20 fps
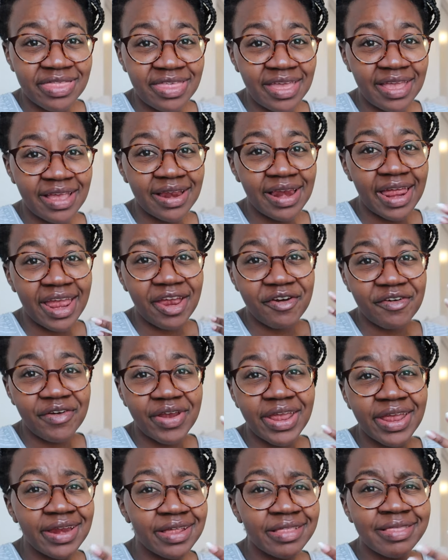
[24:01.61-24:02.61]
thing, like
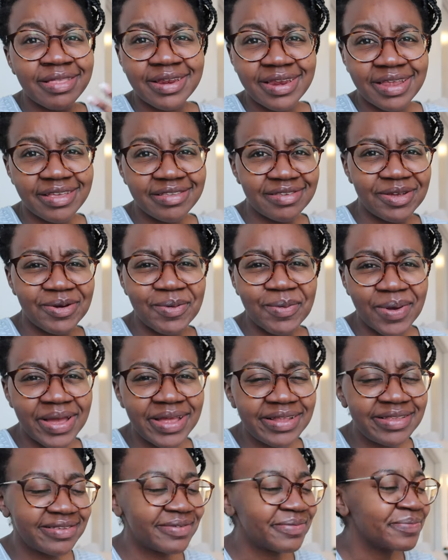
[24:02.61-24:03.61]
rain in the desert, what?
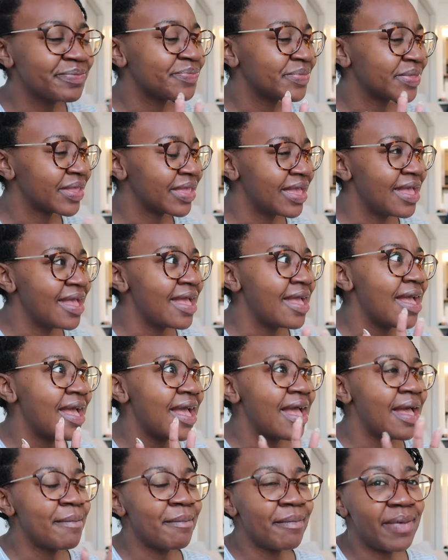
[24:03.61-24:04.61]

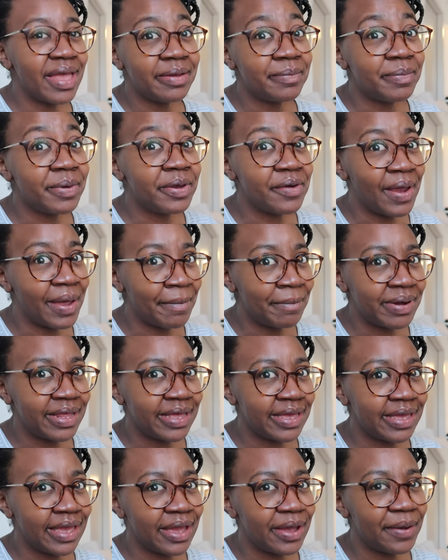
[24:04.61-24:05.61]
Might be
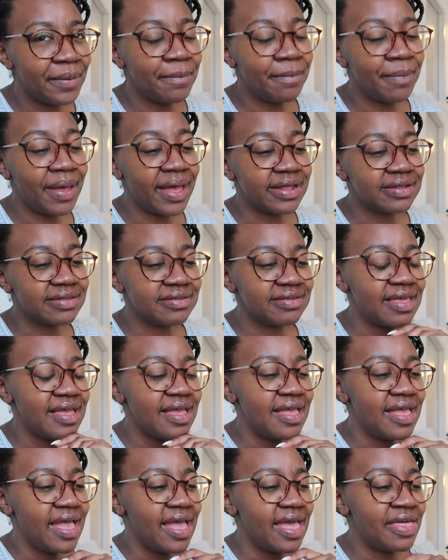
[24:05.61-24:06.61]
rambling here, but
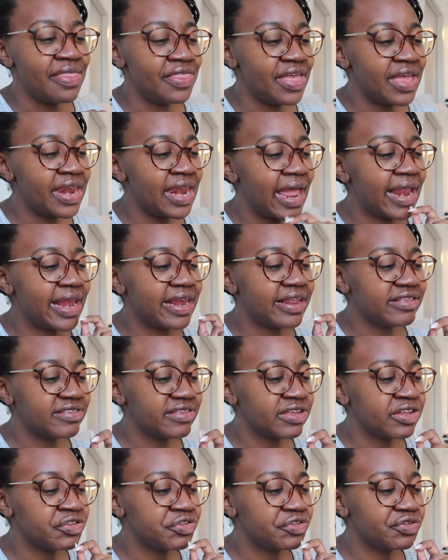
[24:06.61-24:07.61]
and then I
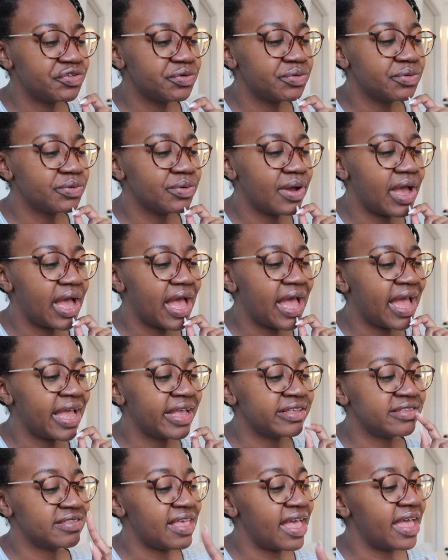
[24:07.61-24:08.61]
listened to
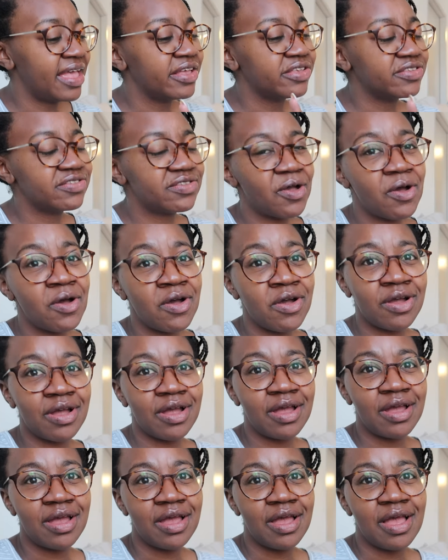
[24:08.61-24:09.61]
Isaiah song
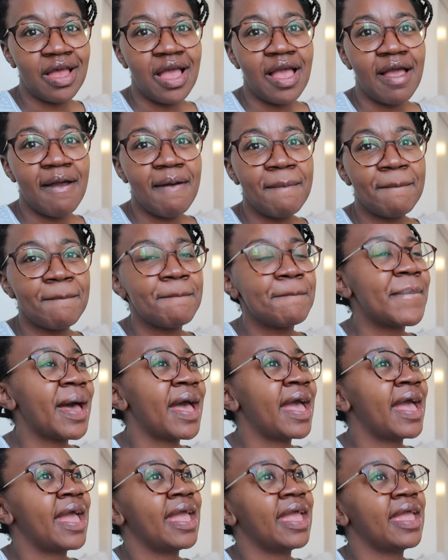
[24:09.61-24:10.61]

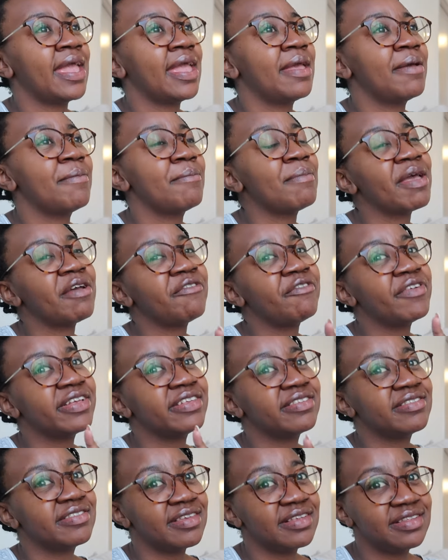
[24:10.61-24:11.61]
by Maverick
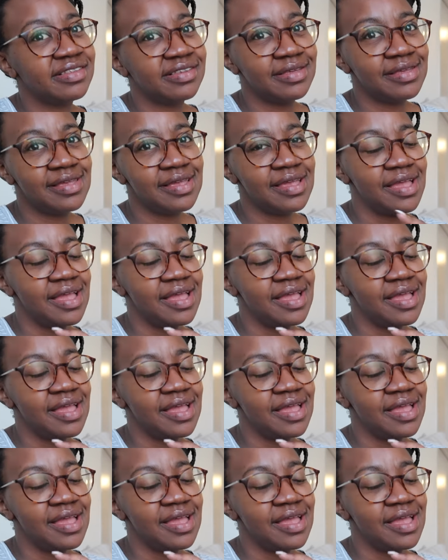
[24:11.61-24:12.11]
City,